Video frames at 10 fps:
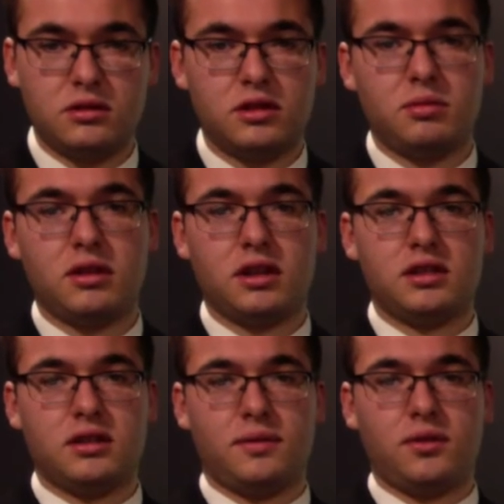just
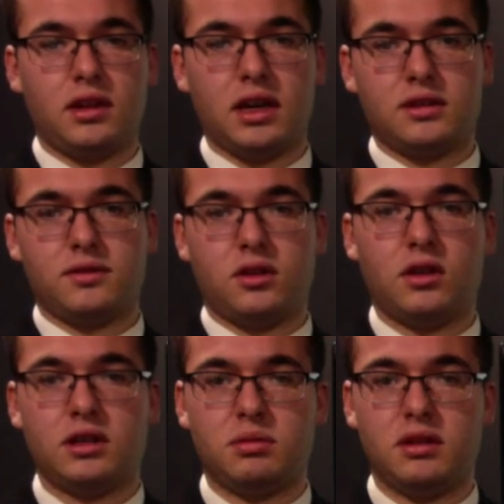because the free cash flow
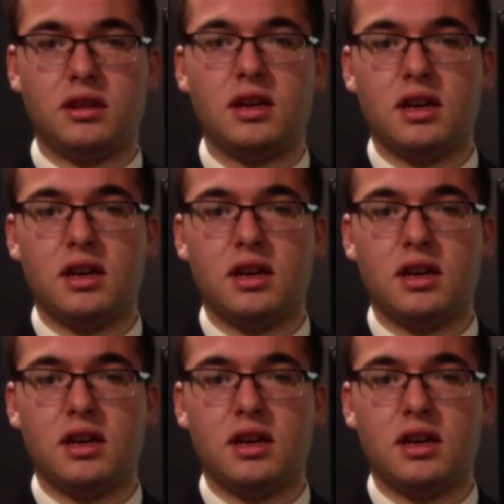has been